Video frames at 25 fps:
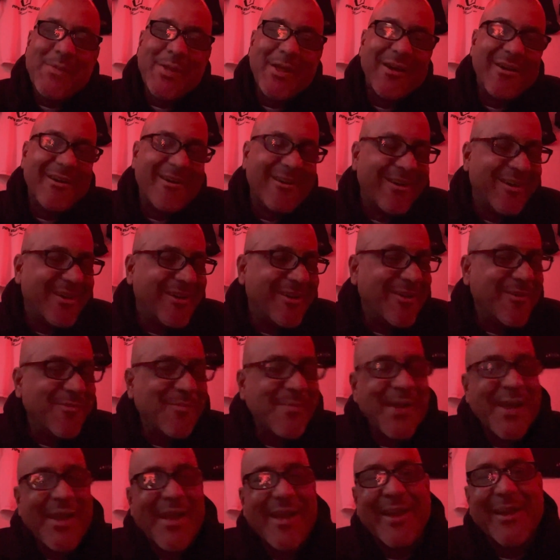Oh,
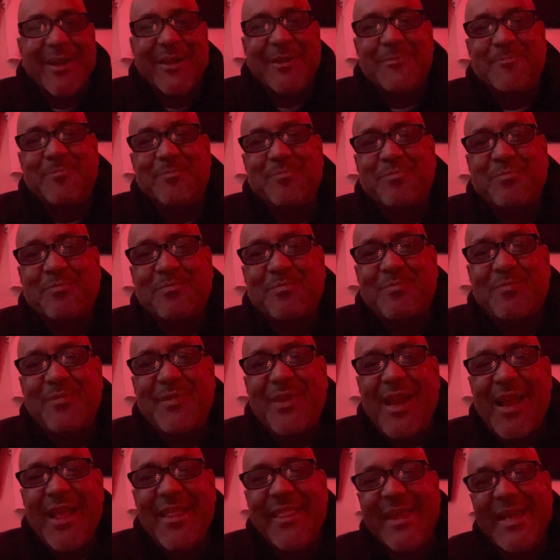man.
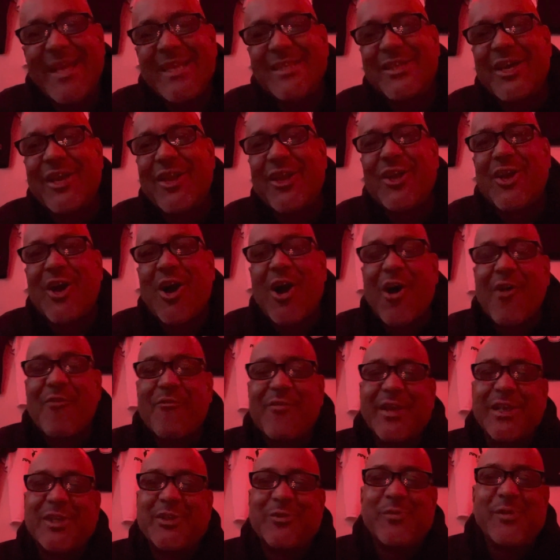I think it's on a
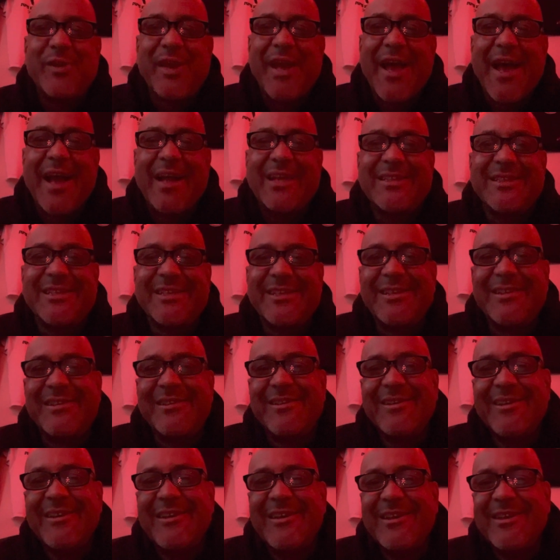Convicts reaction
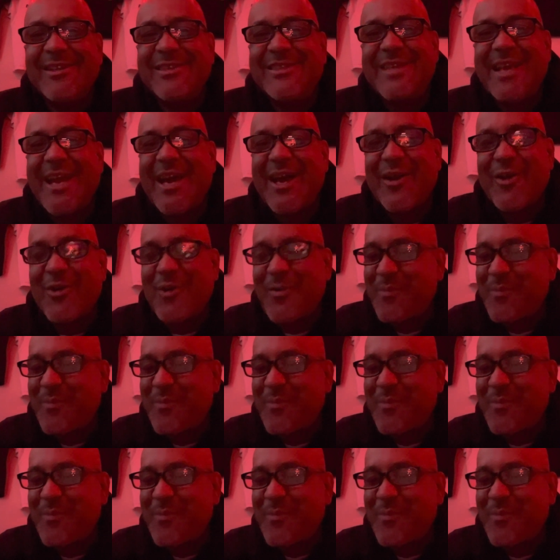channel.